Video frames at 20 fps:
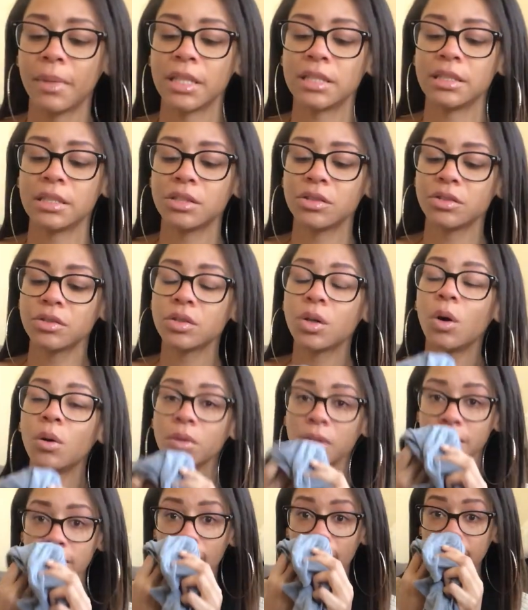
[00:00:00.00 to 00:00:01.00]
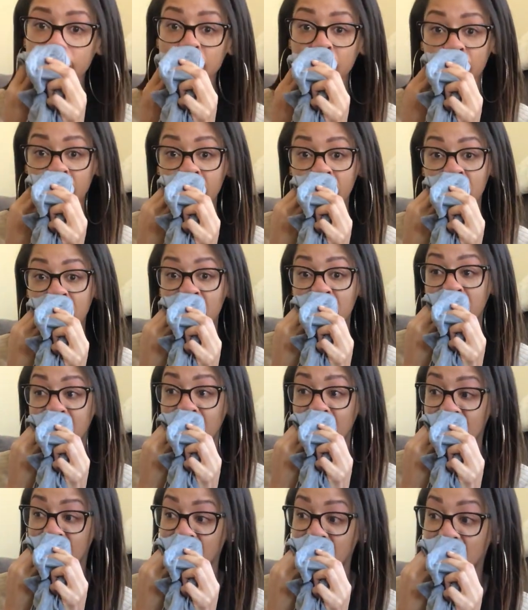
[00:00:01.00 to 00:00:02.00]
My sister told the doctor, like, look,
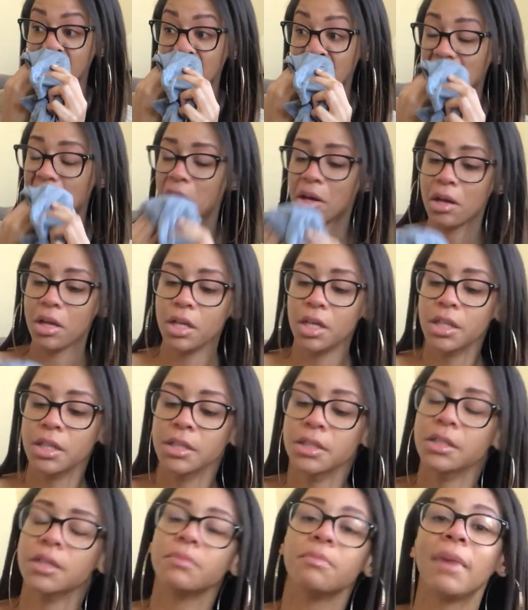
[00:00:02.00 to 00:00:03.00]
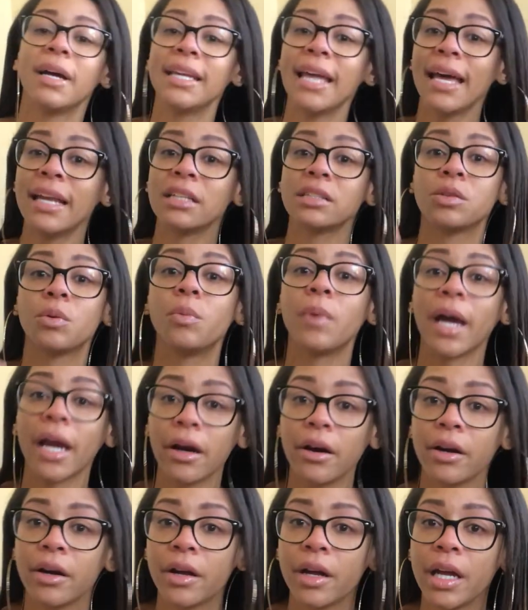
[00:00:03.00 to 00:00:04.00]
my dad is
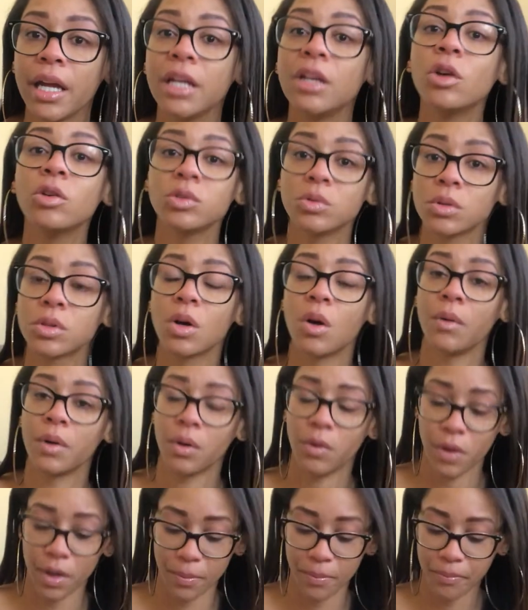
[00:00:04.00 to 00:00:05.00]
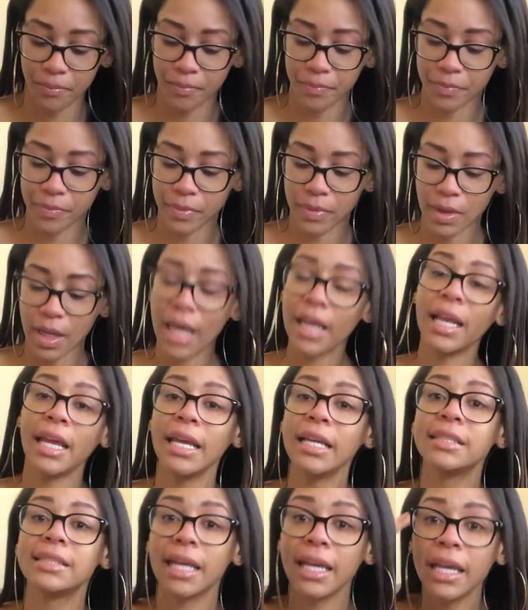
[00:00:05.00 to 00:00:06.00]
aware. He knows what's going on. And
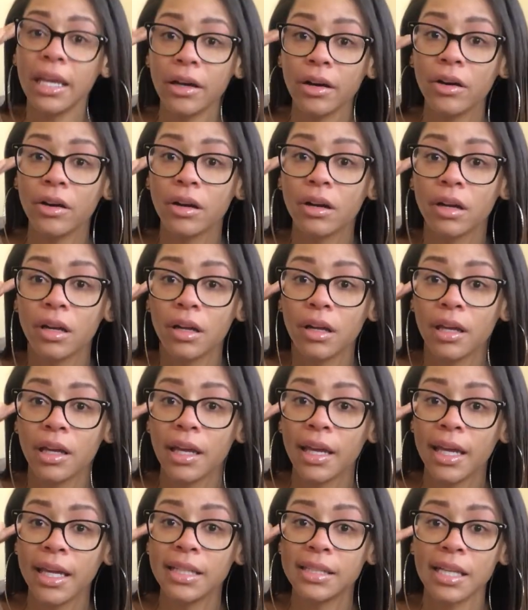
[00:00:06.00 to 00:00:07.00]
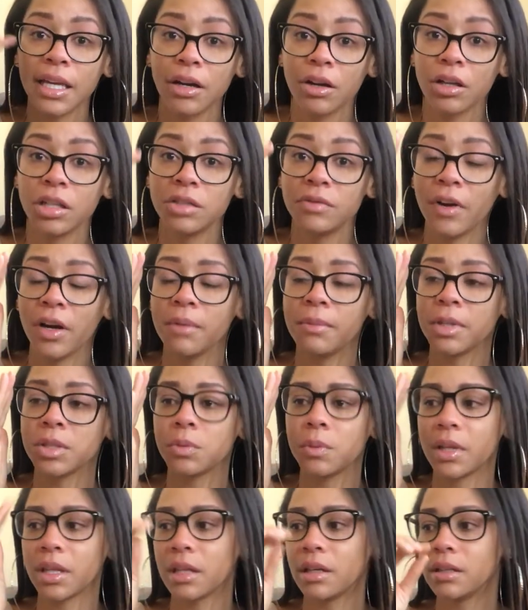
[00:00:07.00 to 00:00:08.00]
he's here. He's here. He's very much
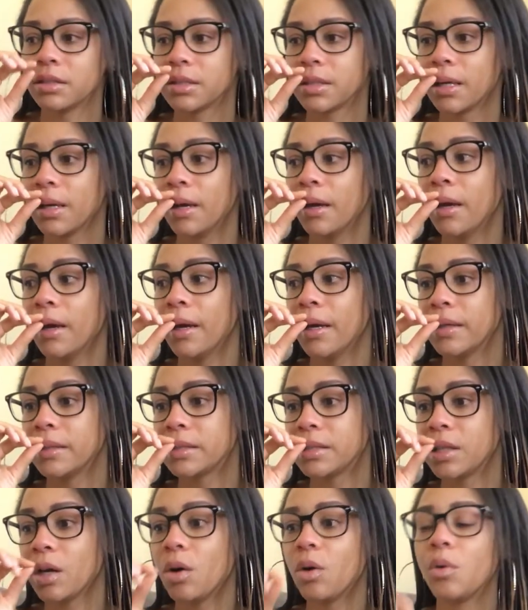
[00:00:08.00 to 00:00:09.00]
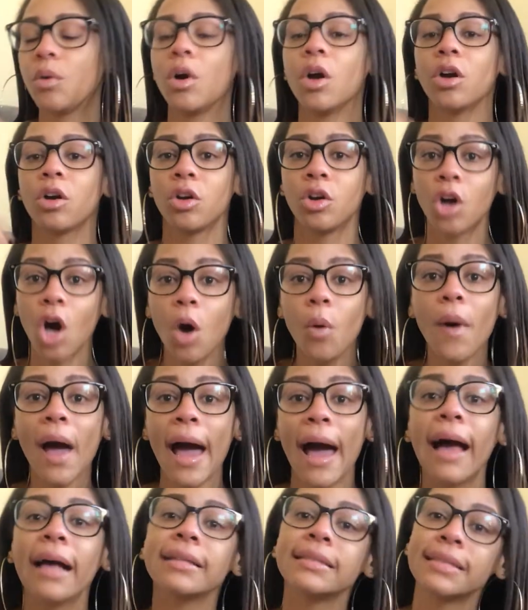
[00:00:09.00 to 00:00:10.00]
with us. So go
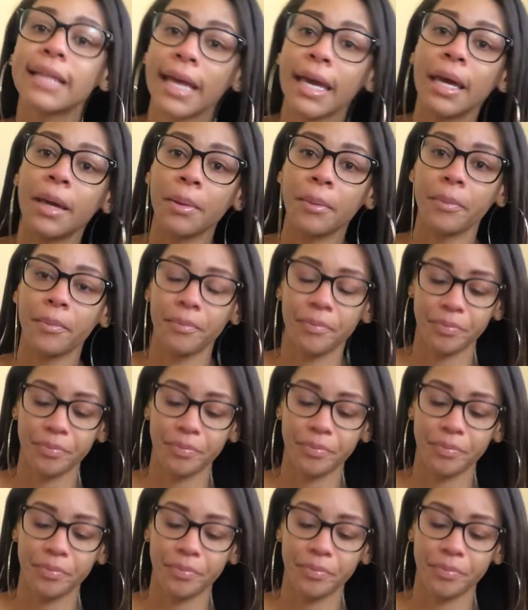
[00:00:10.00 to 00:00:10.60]
ask him.